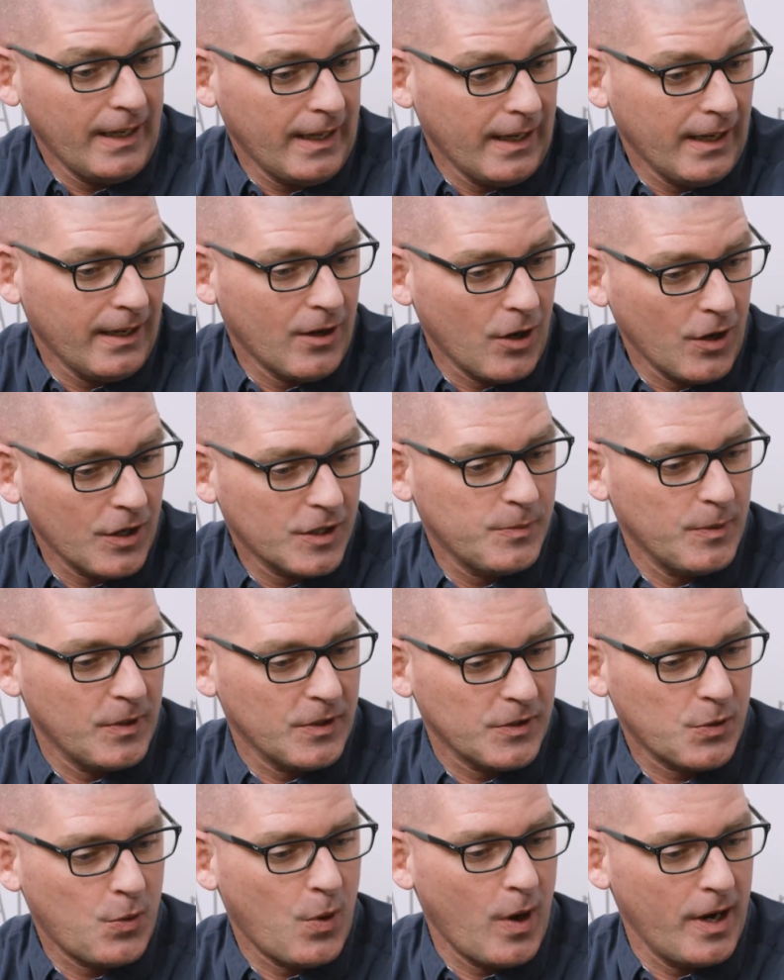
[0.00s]
In our
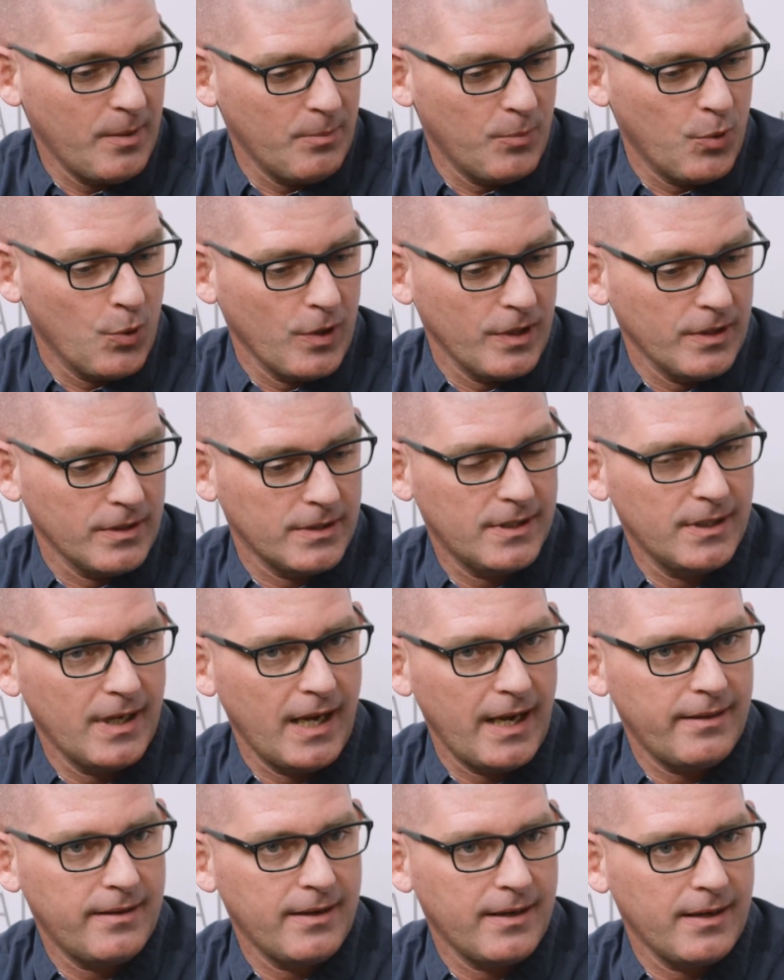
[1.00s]
experience, quite important.
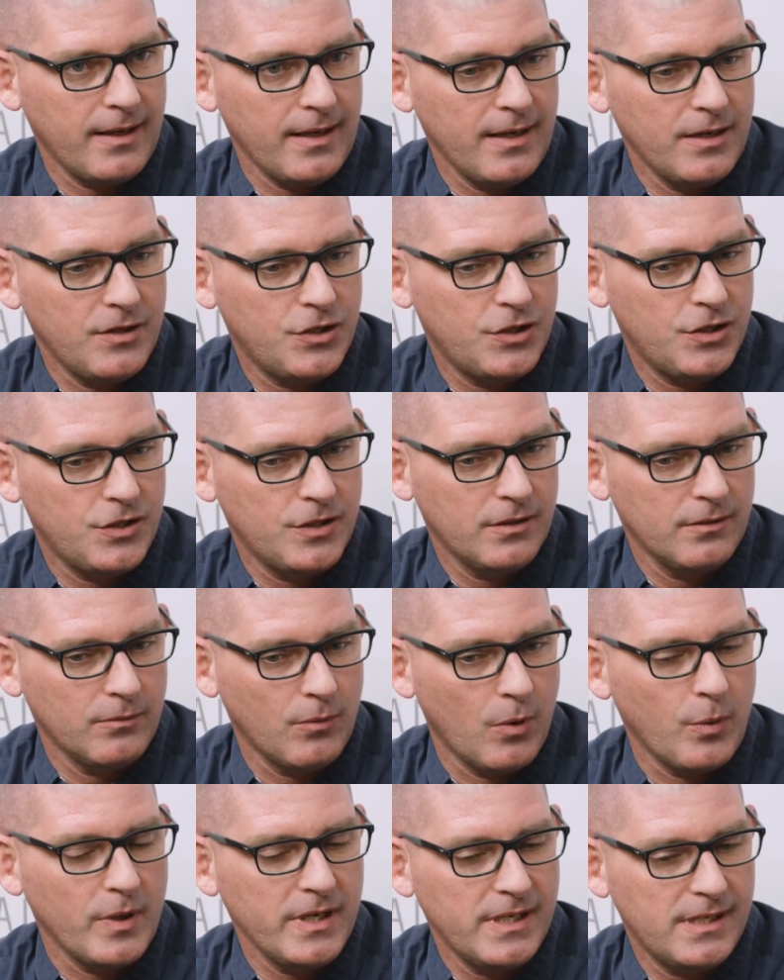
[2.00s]
I think
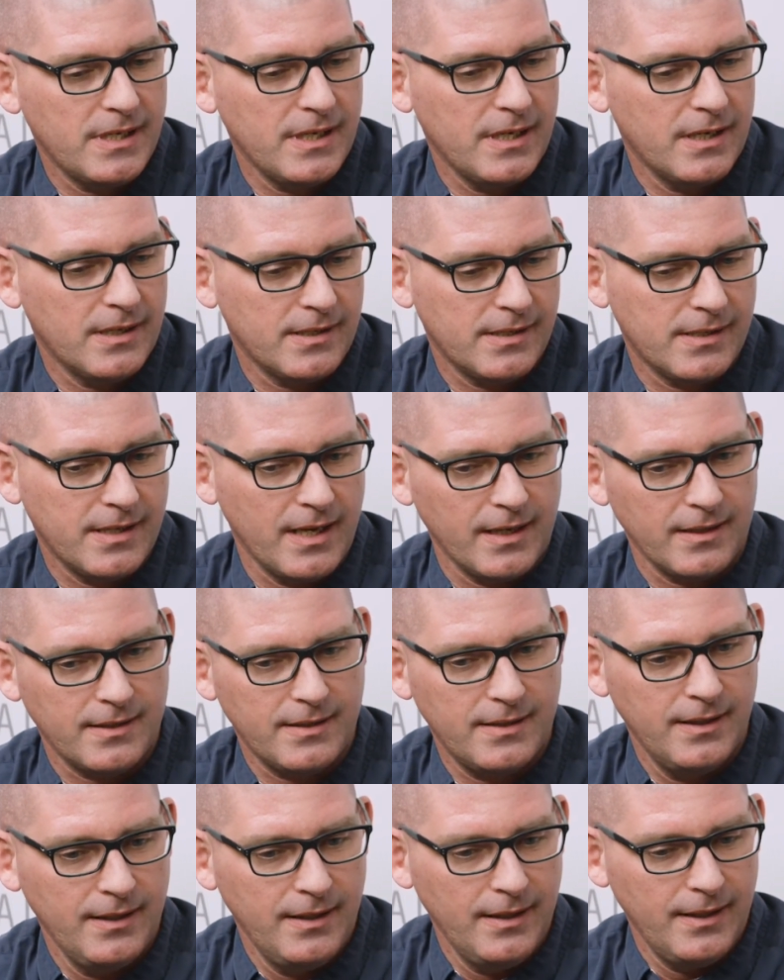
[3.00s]
what we see is
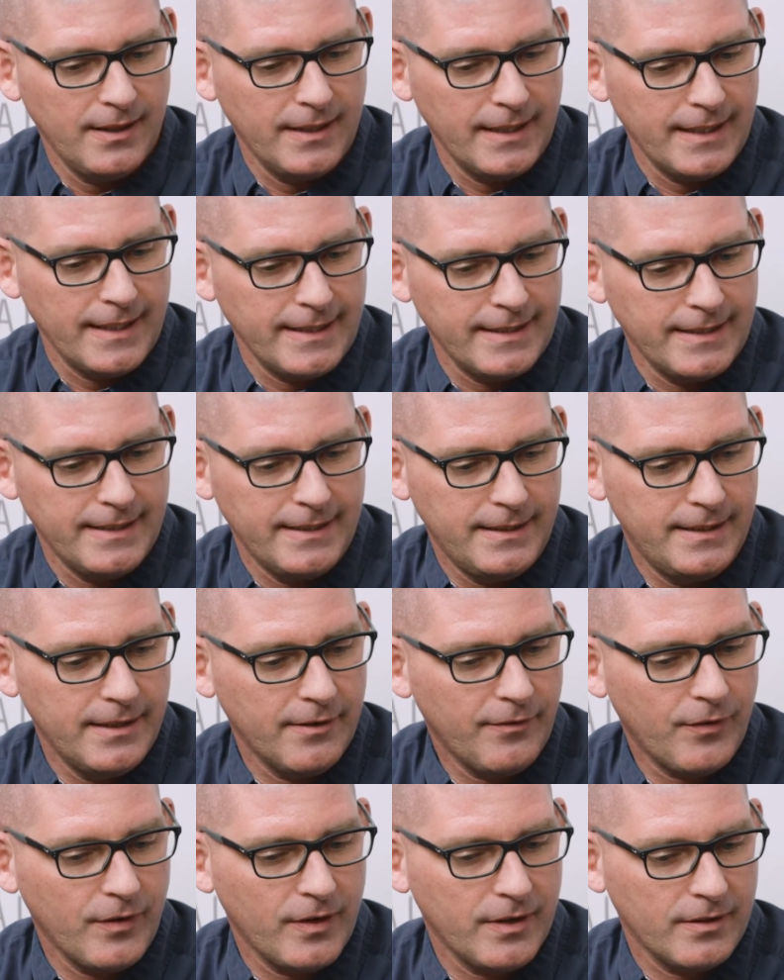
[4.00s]
that
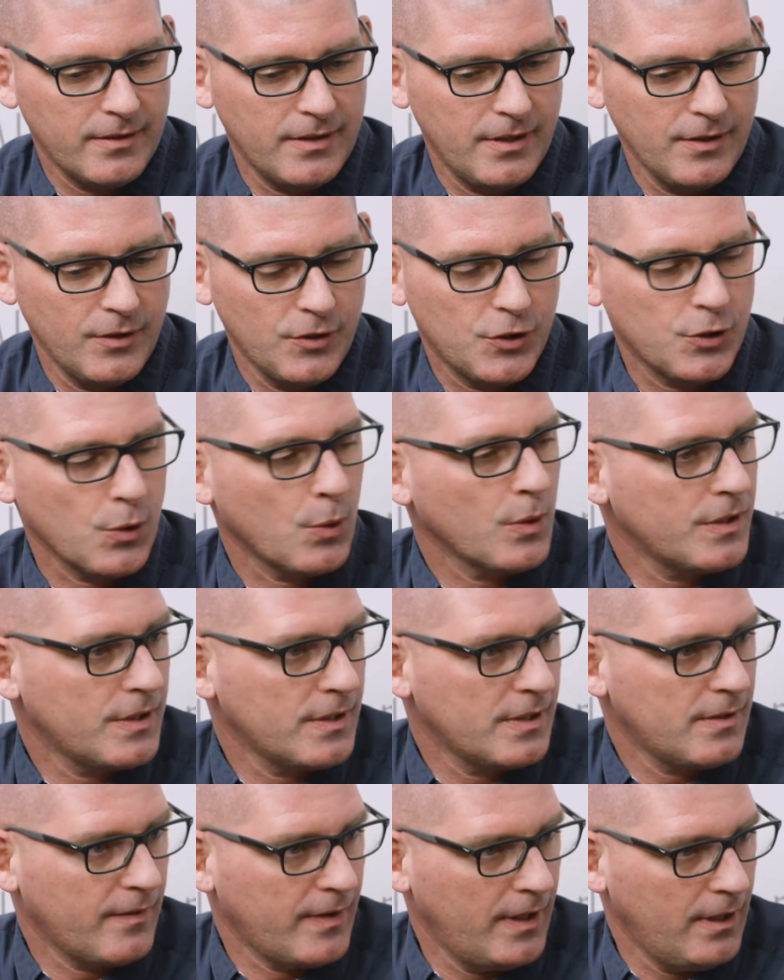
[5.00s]
different
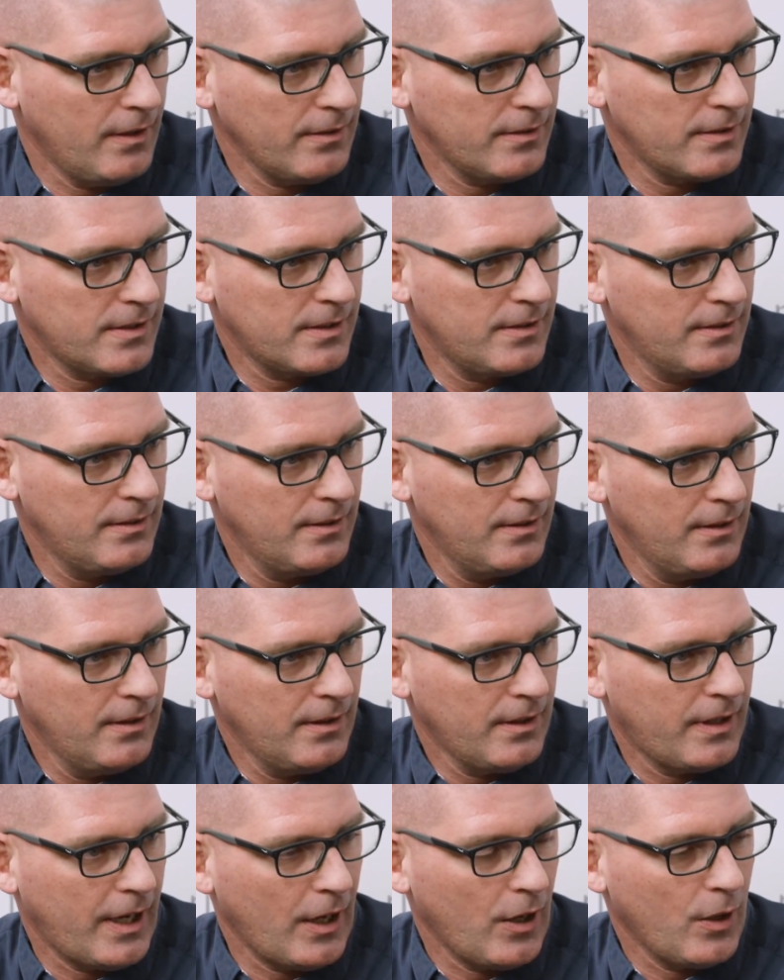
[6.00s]
sources of gilts
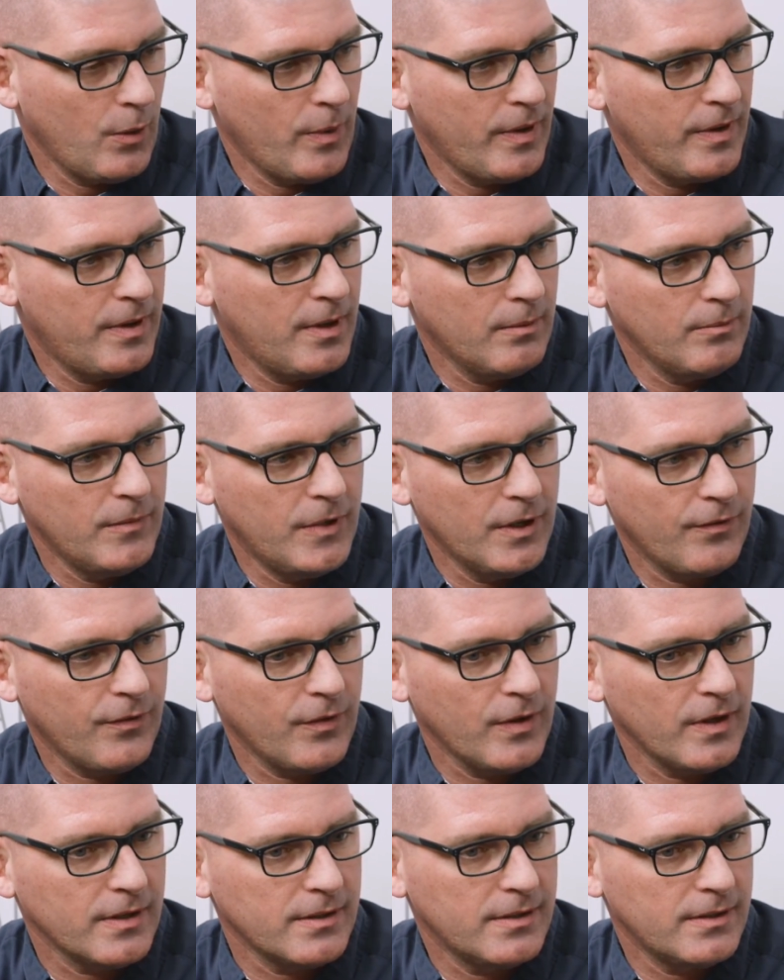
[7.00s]
carry with them
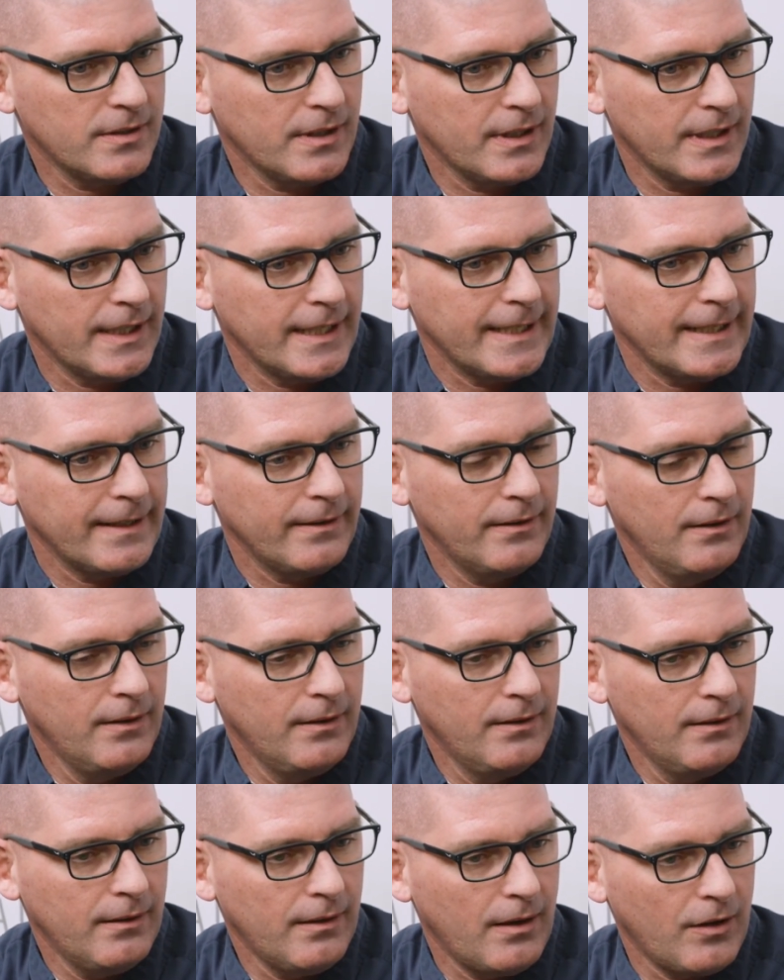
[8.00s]
different, I'll
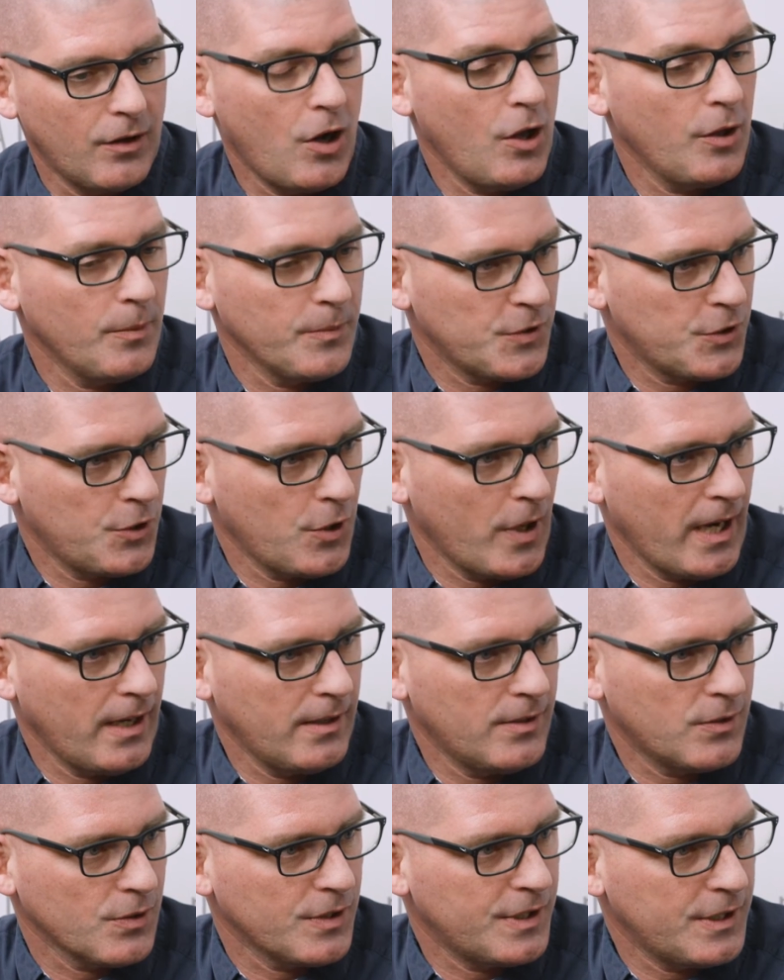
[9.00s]
call them
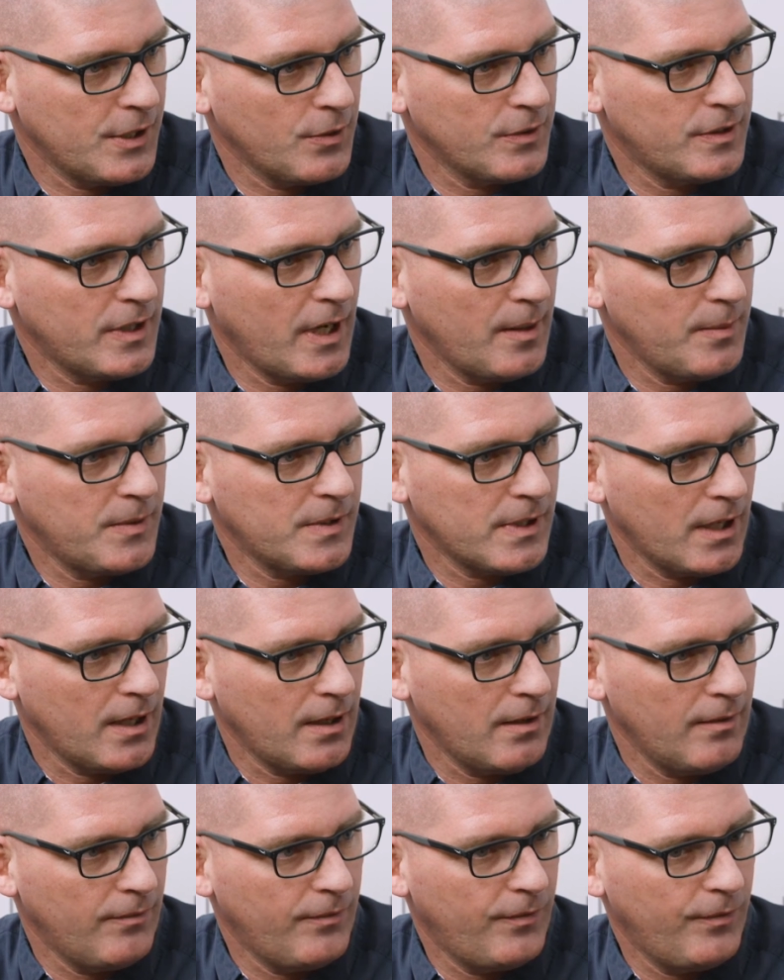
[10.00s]
strains or serotypes
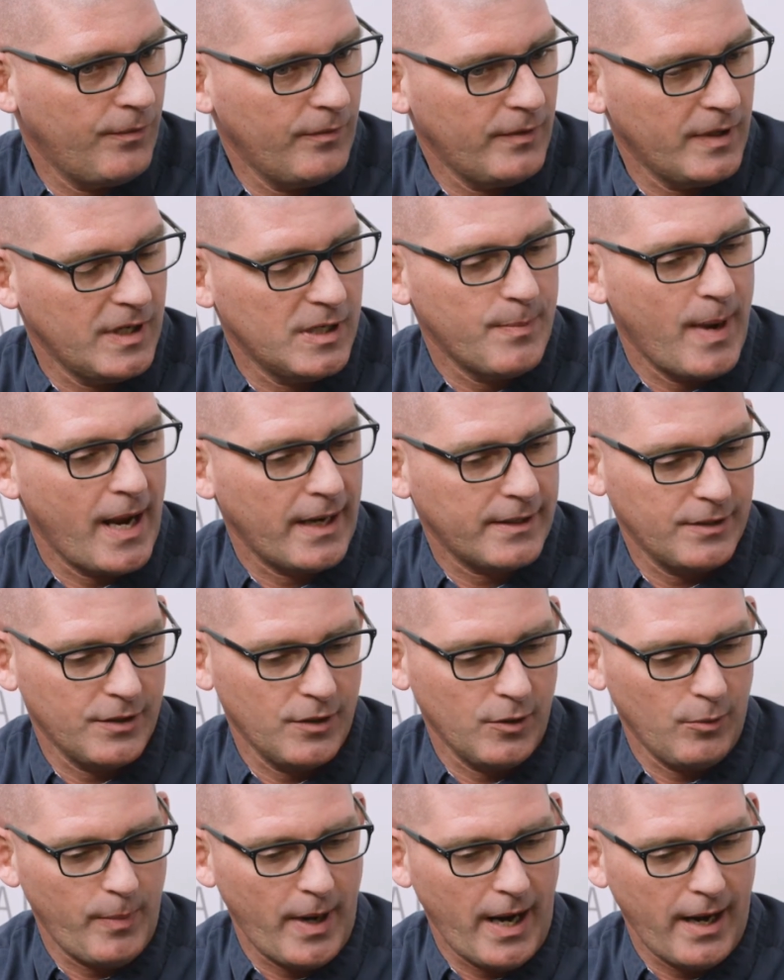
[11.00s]
of these
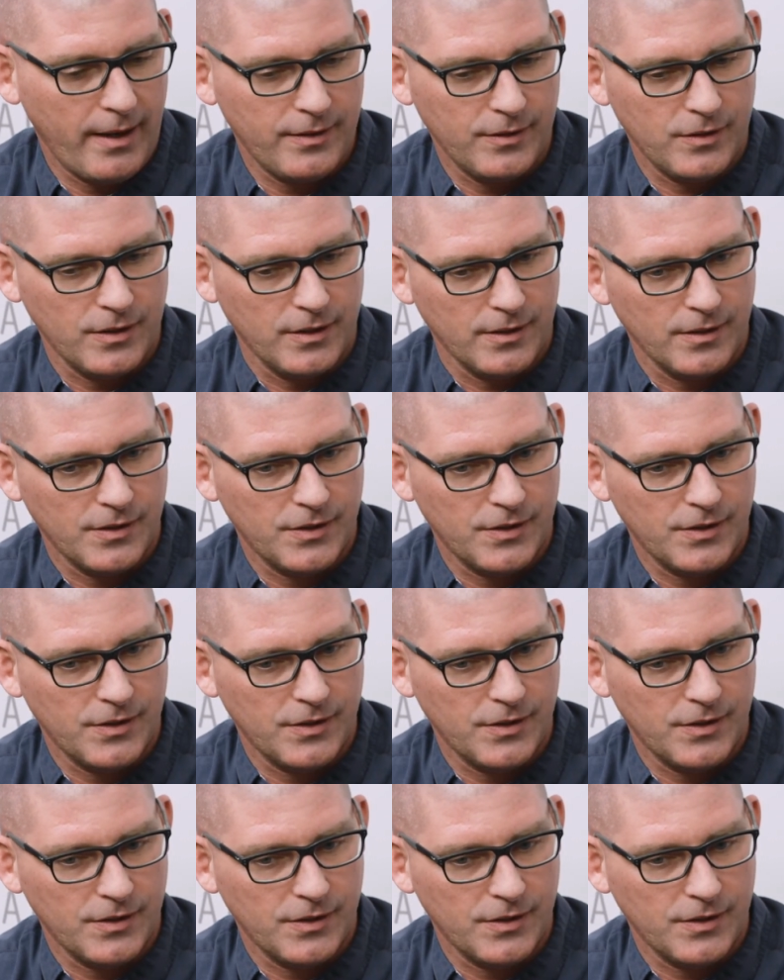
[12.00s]
bacterial pathogens.